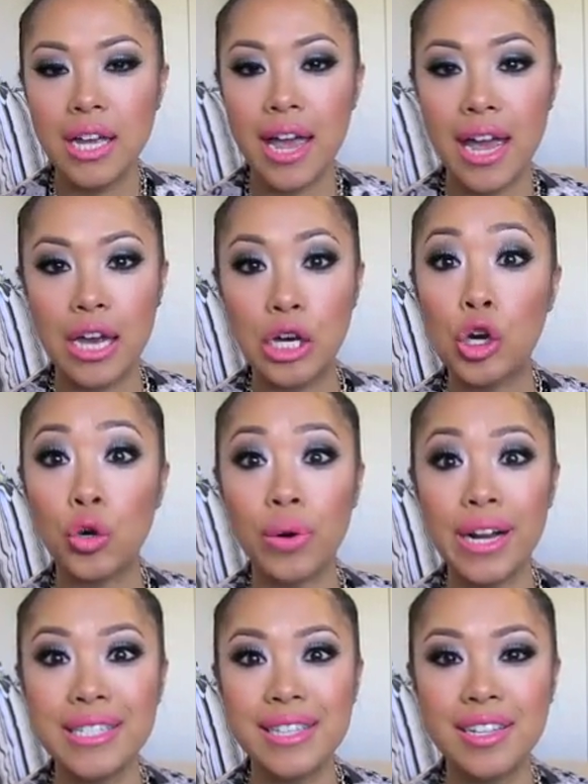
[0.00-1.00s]
a
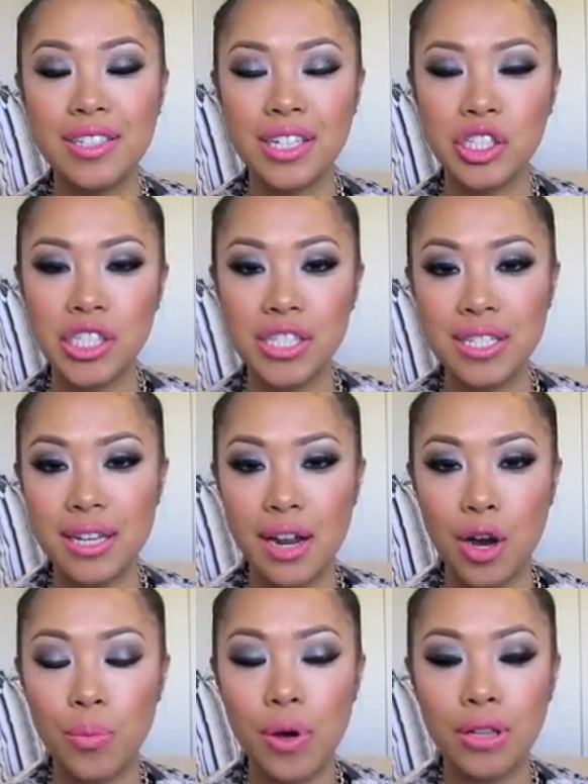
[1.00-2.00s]
crazy addiction to
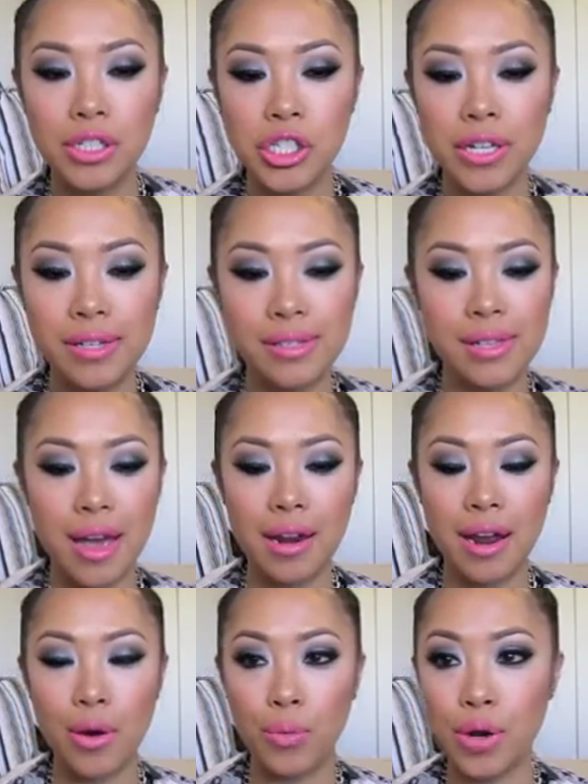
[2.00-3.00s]
nail polishes,
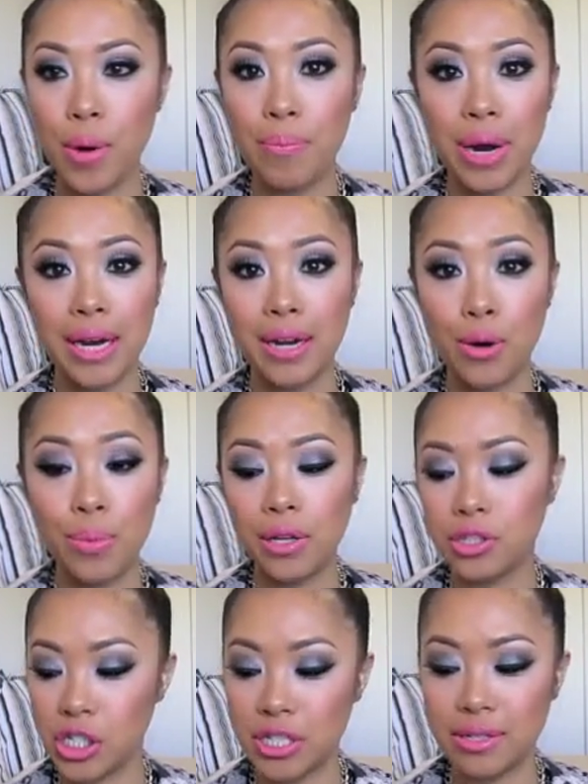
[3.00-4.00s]
and I would buy nail
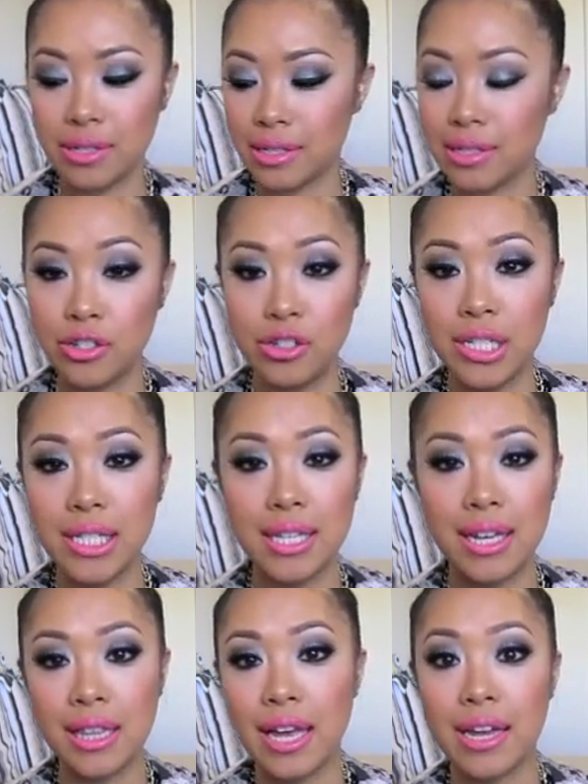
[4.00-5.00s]
polishes like
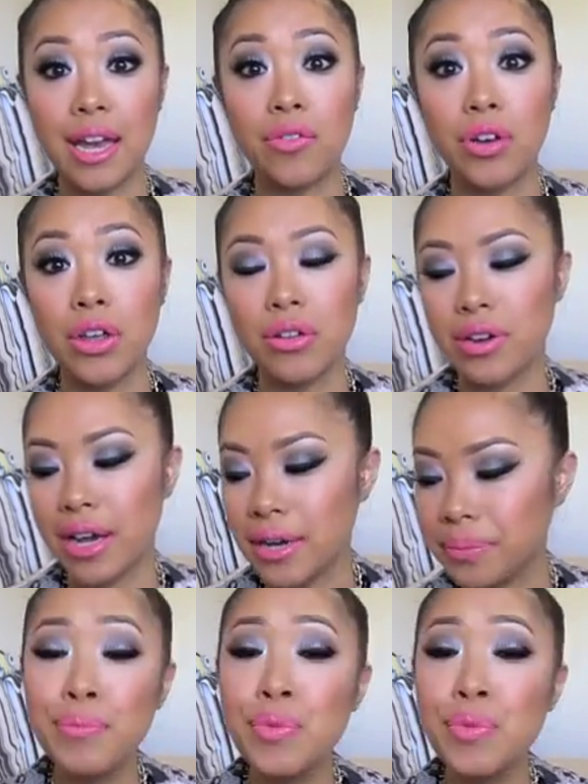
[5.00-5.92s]
seriously like every other day.